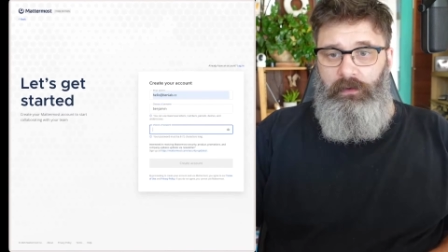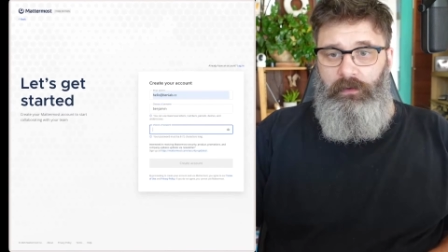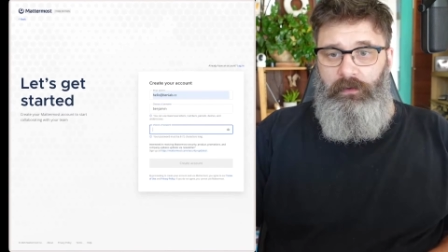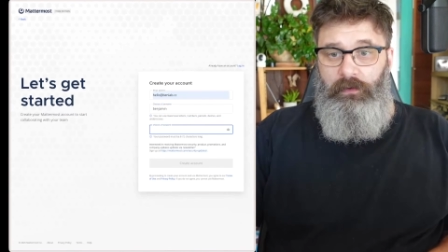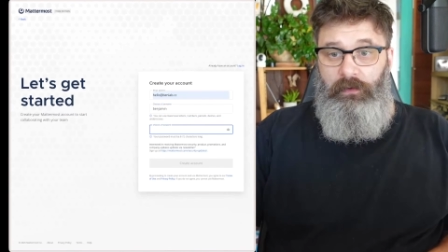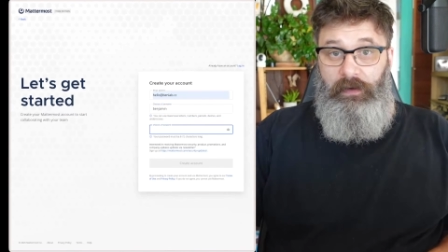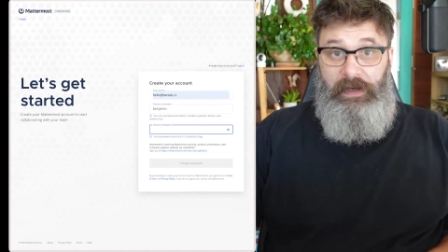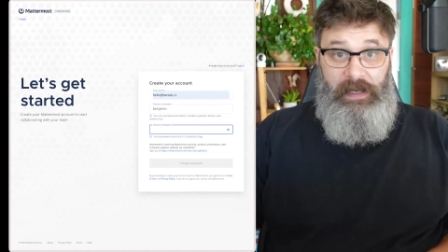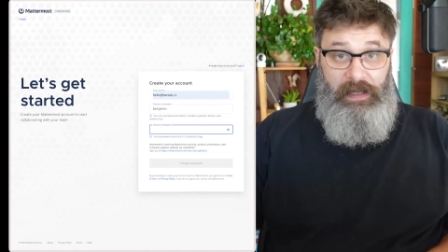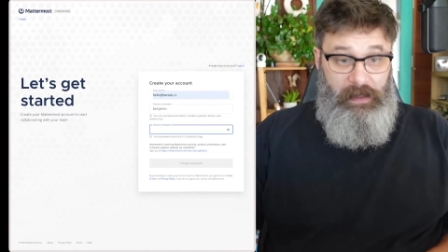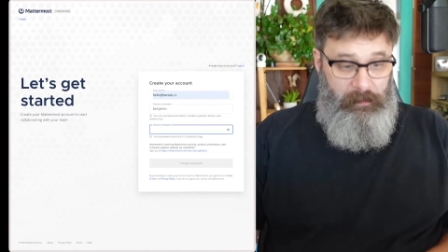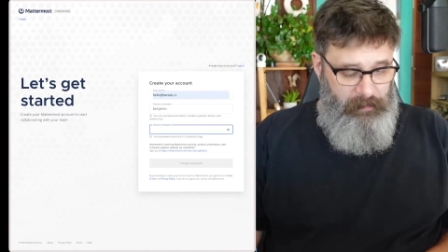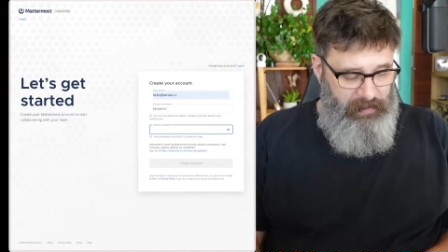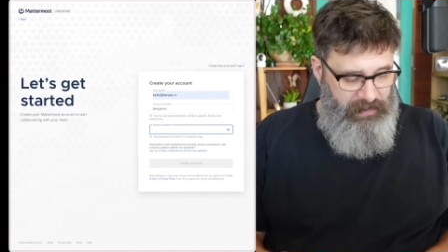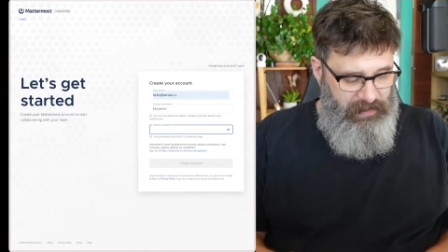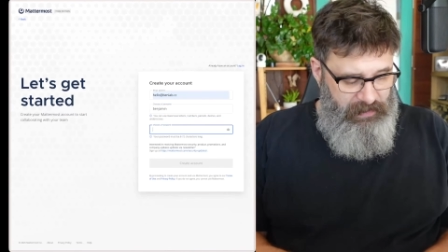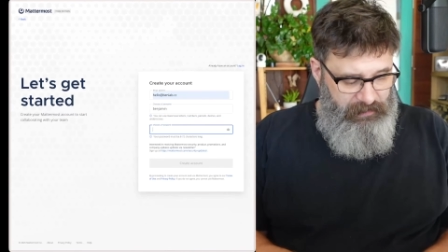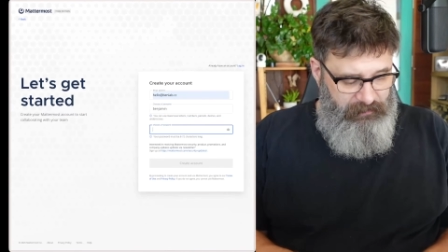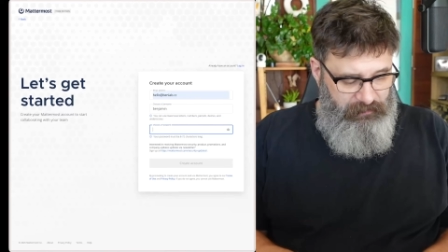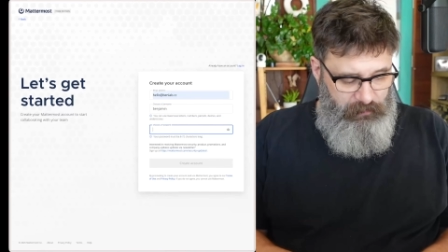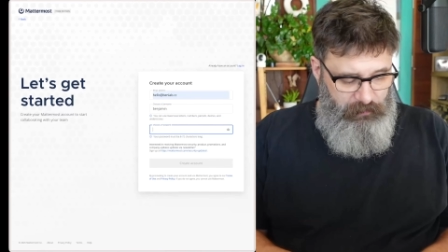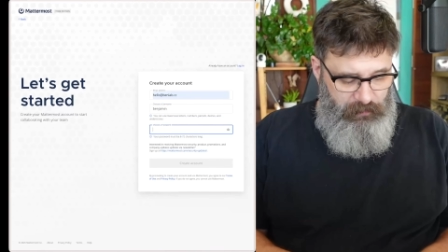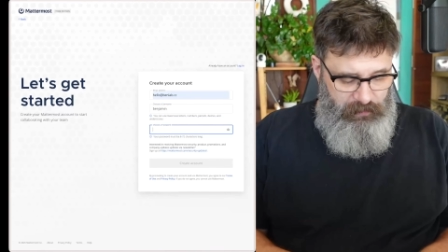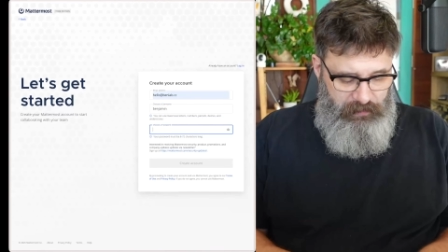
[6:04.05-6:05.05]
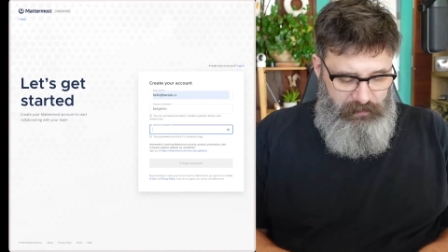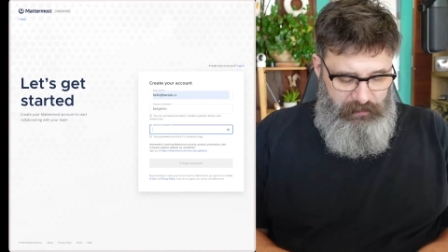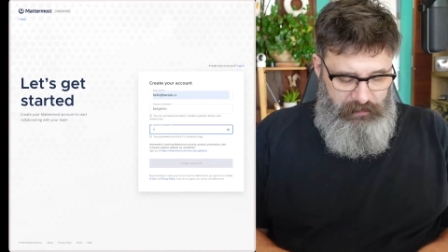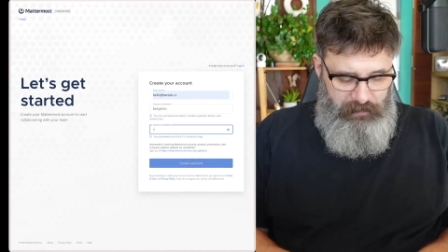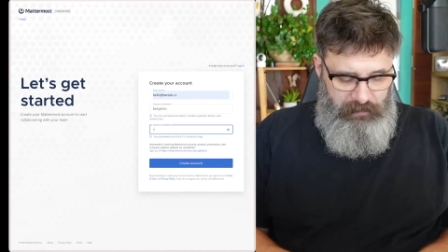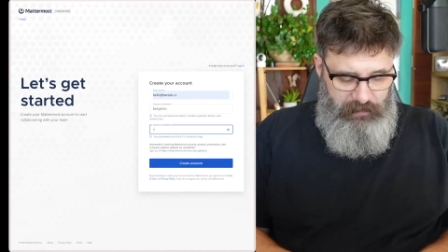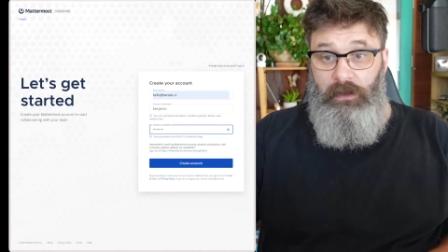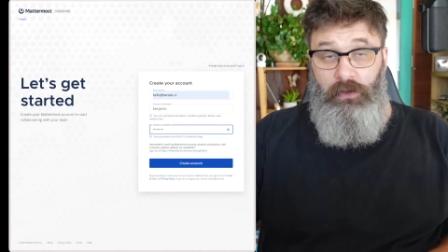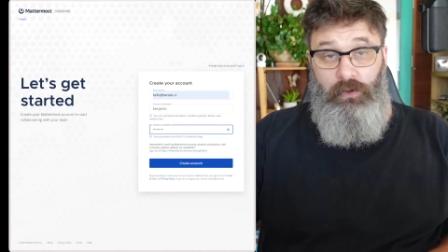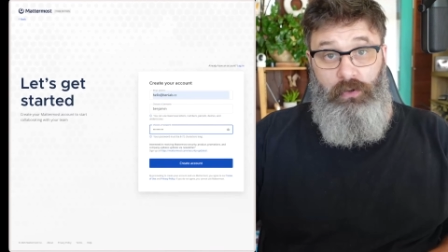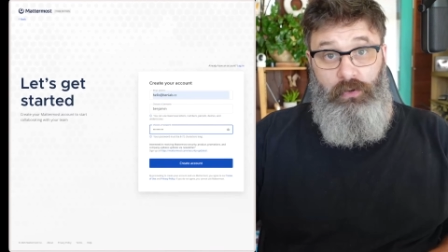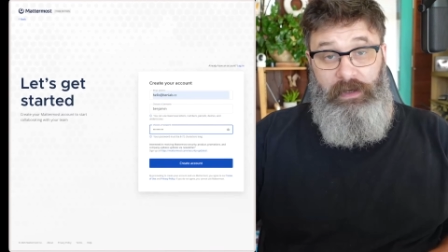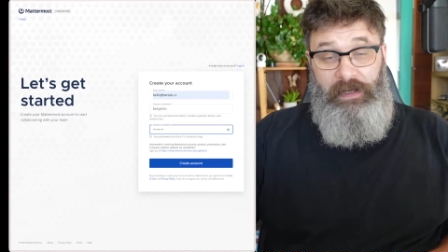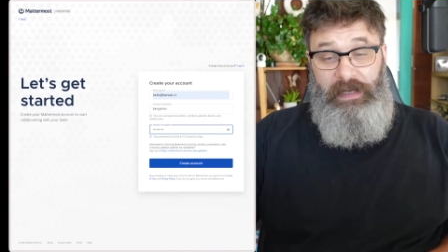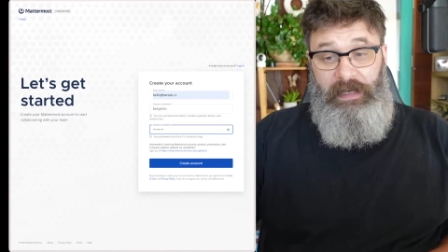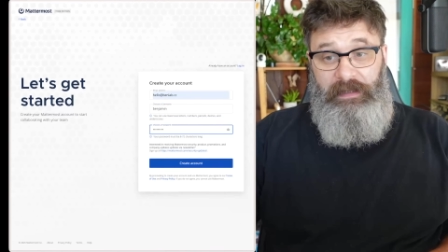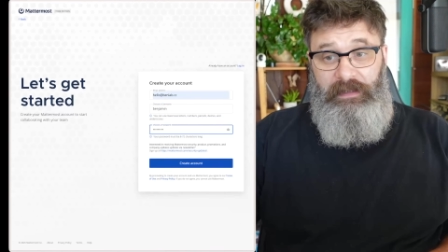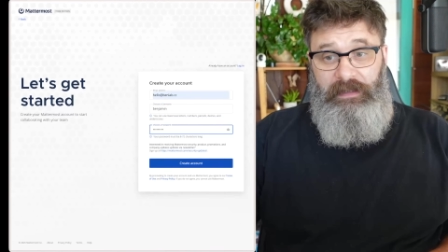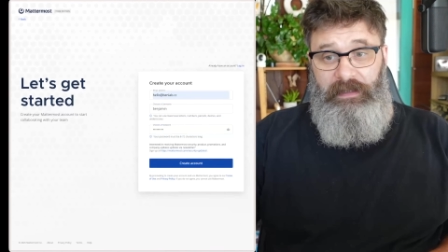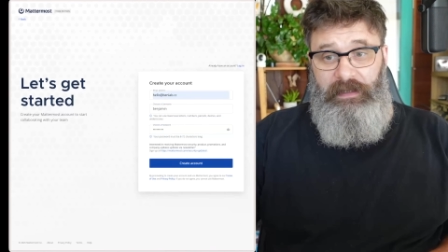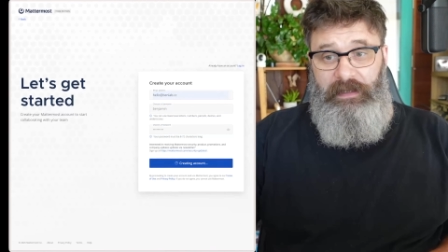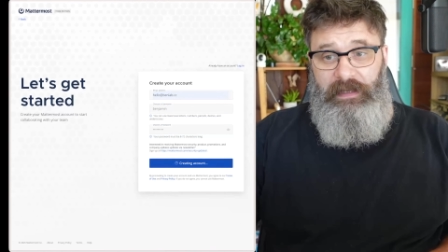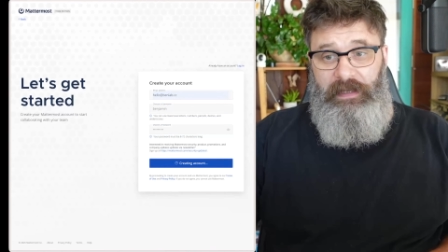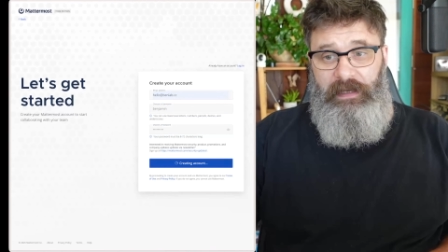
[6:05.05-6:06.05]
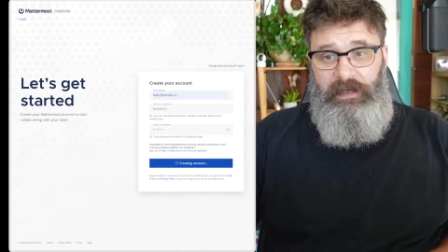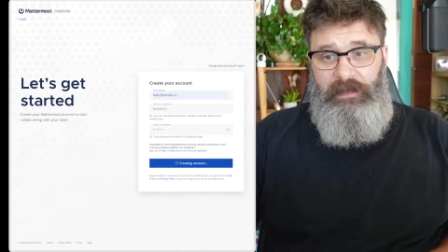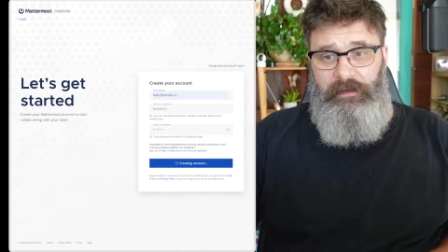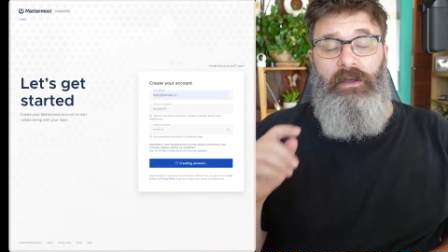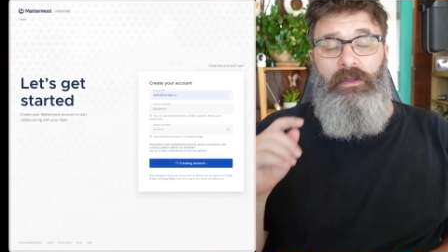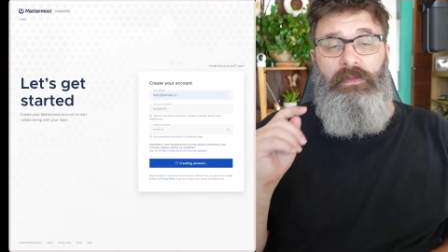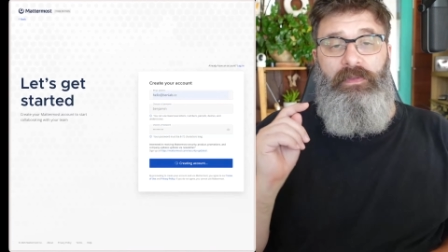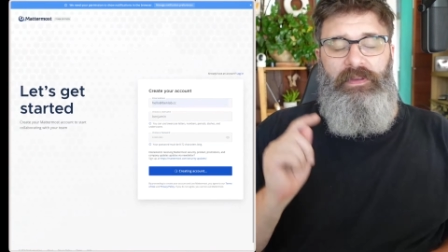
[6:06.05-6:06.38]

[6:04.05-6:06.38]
create a password, create the account.